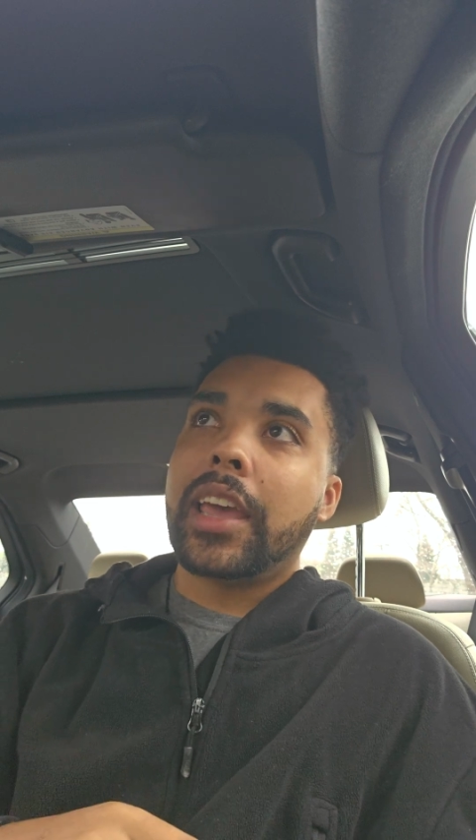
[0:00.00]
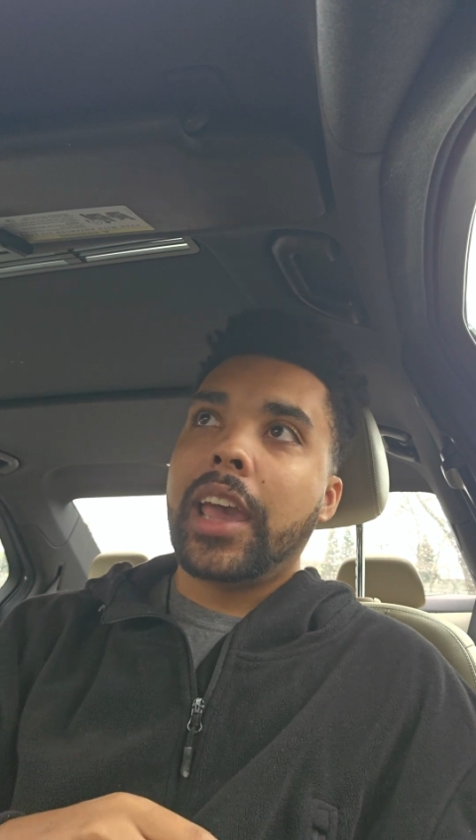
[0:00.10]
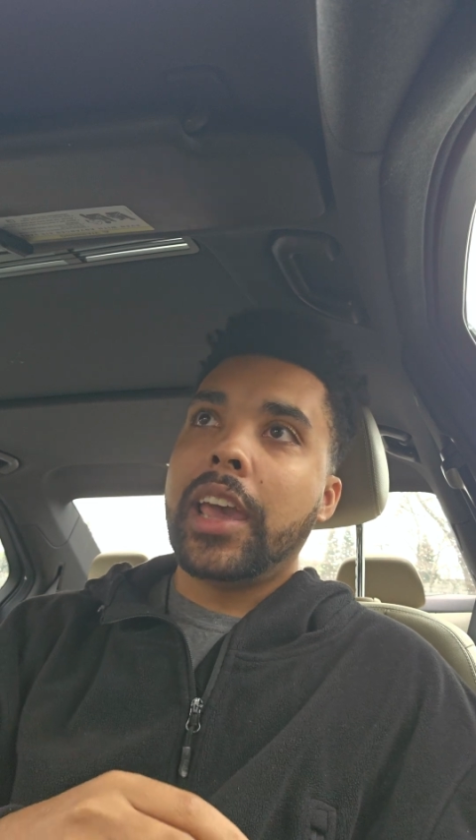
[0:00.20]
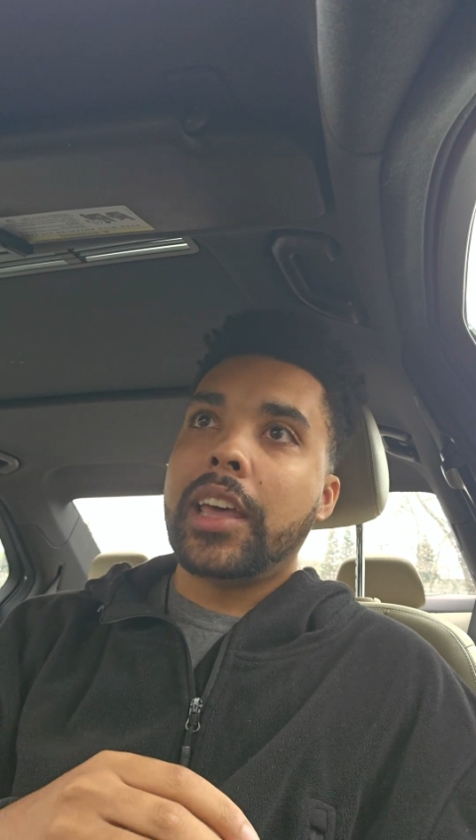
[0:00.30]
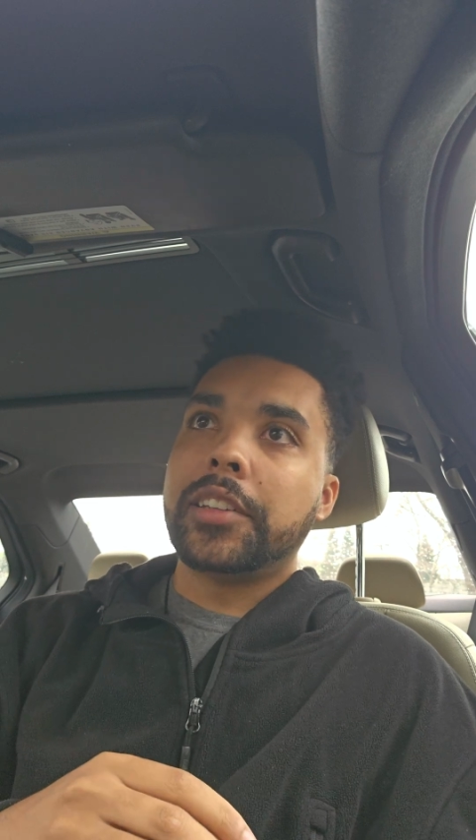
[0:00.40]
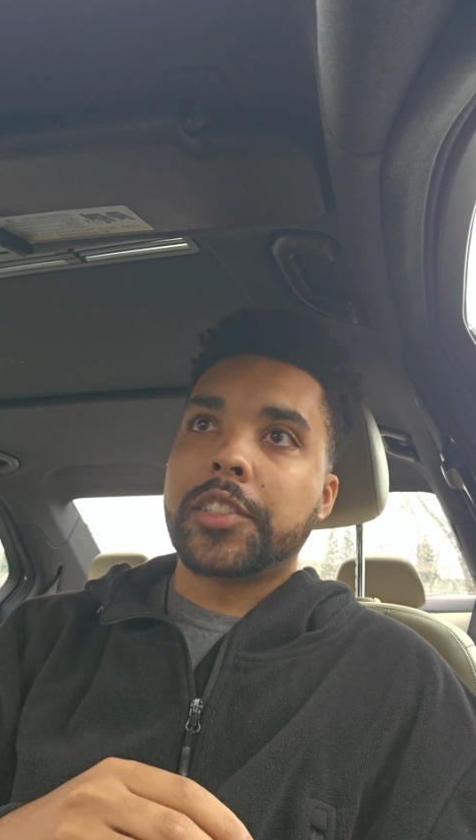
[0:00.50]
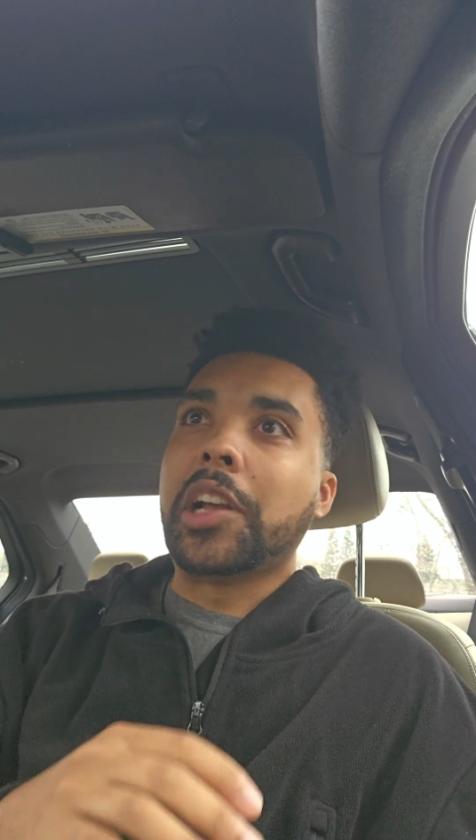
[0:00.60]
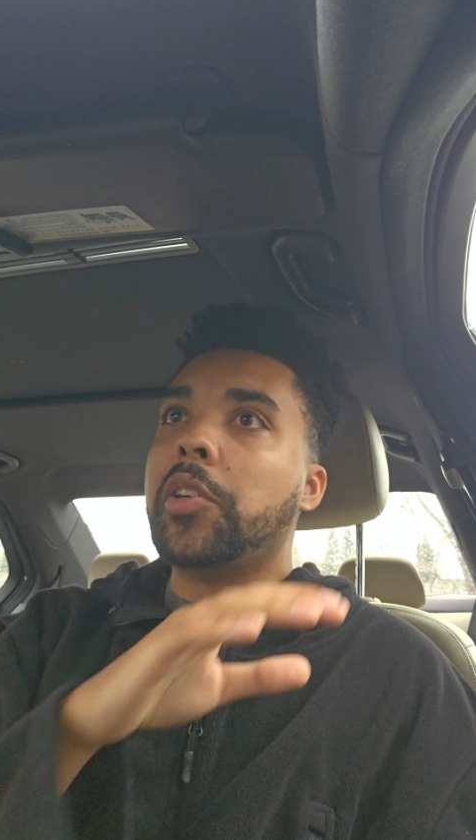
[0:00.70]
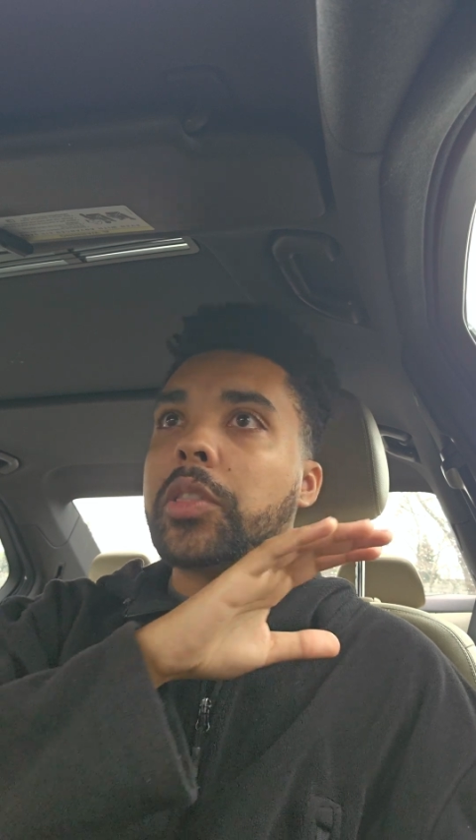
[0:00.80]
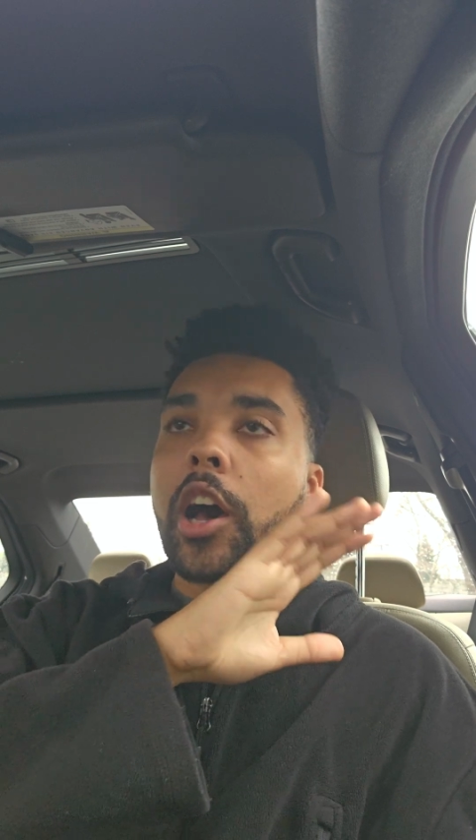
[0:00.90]
And
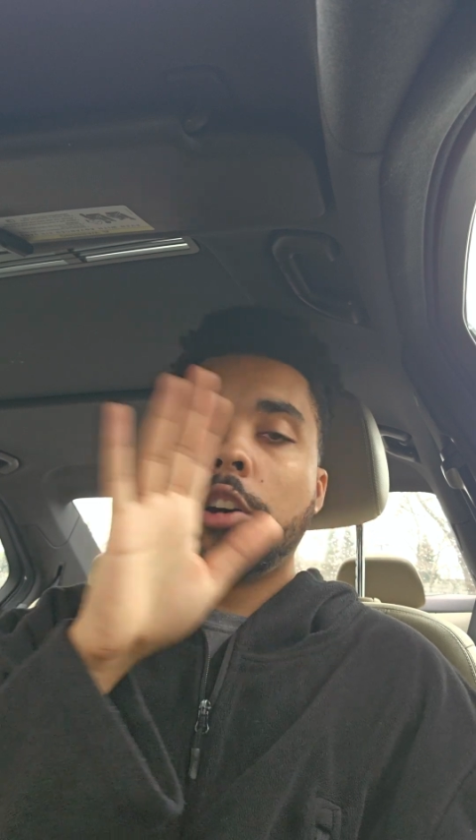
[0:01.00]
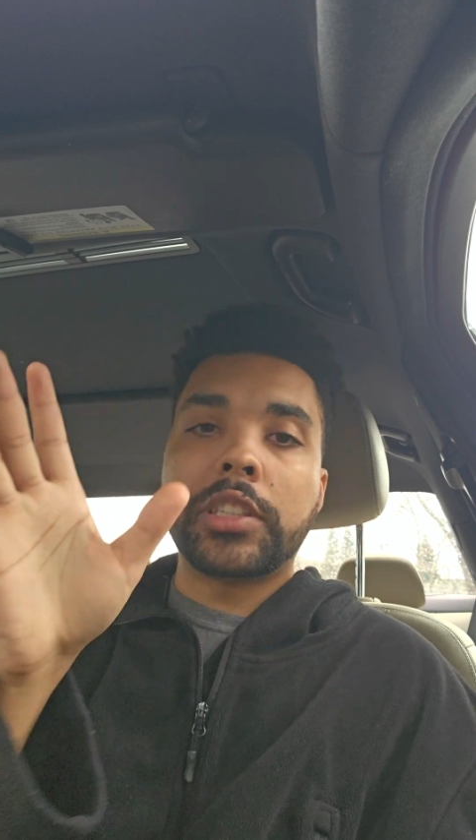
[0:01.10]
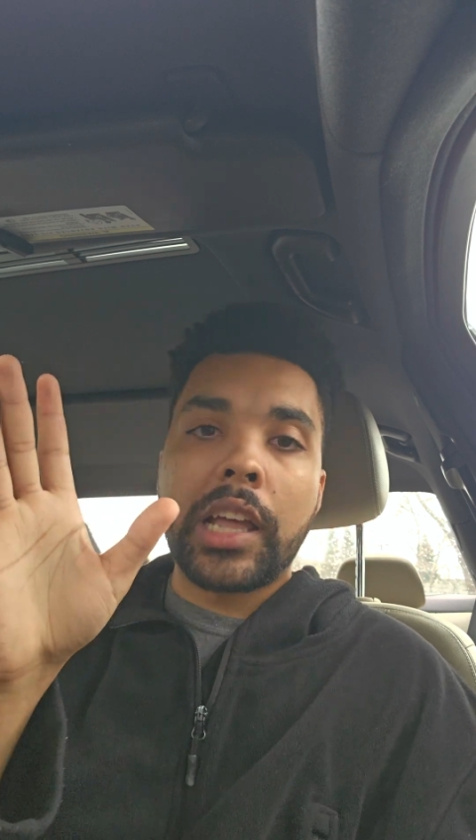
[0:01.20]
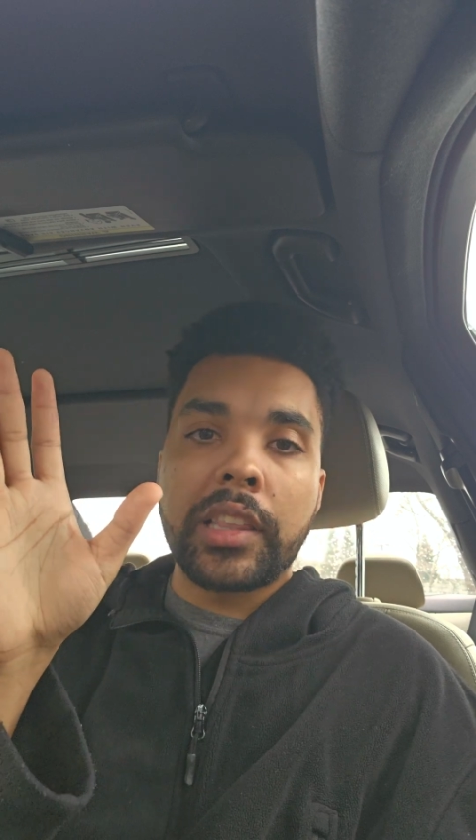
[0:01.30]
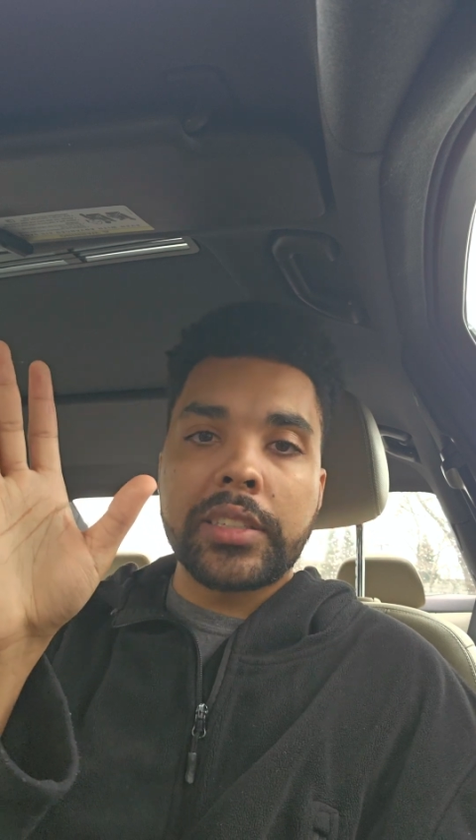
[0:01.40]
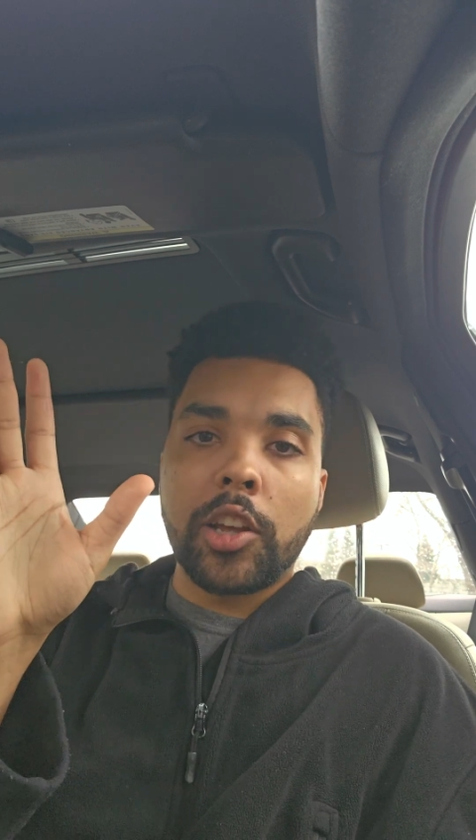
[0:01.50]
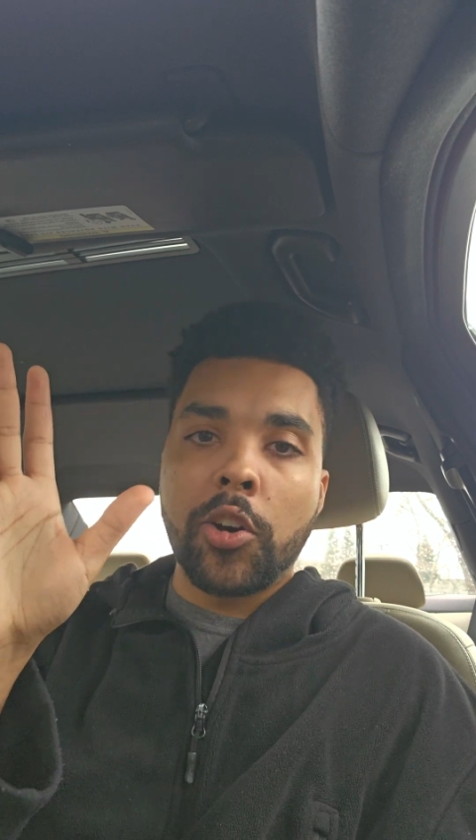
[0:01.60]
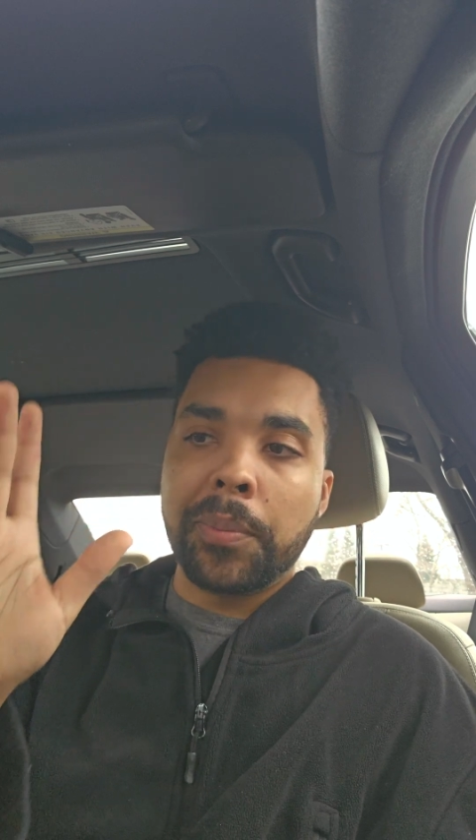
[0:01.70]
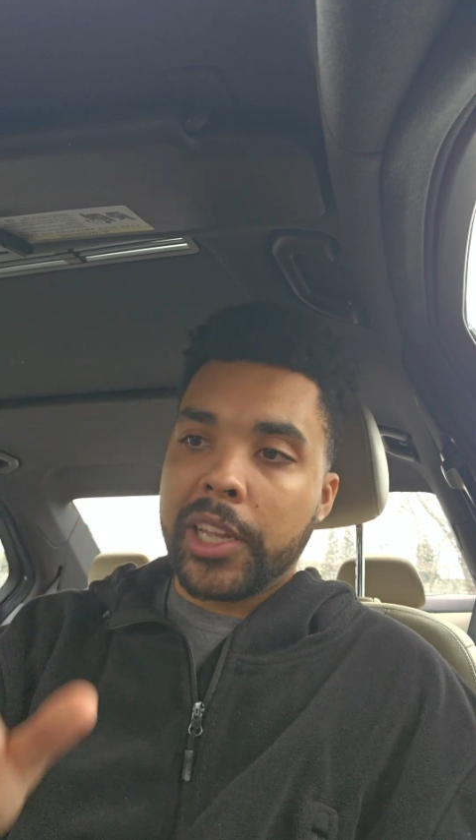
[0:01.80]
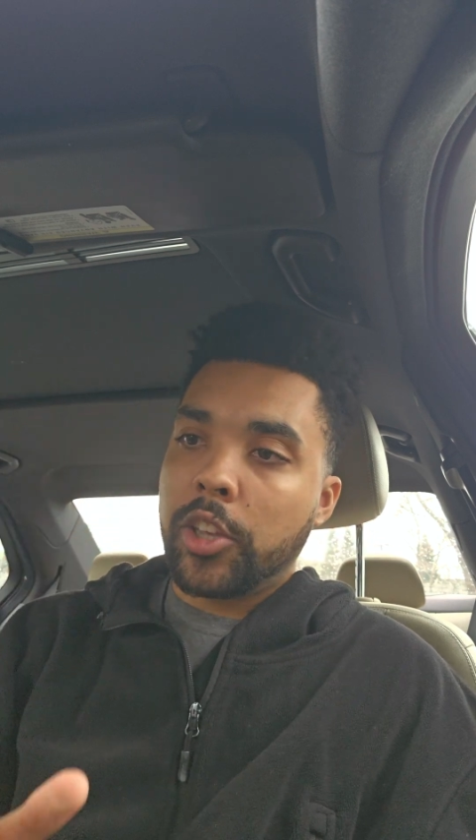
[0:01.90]
so the hotel isn't
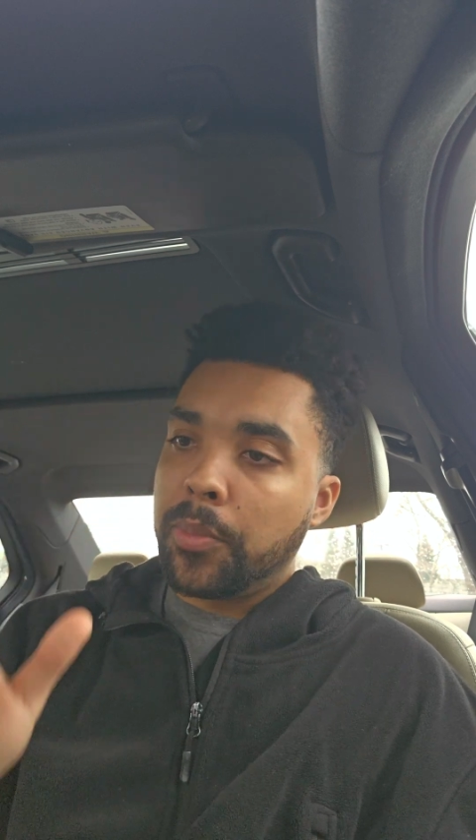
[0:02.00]
owned by you,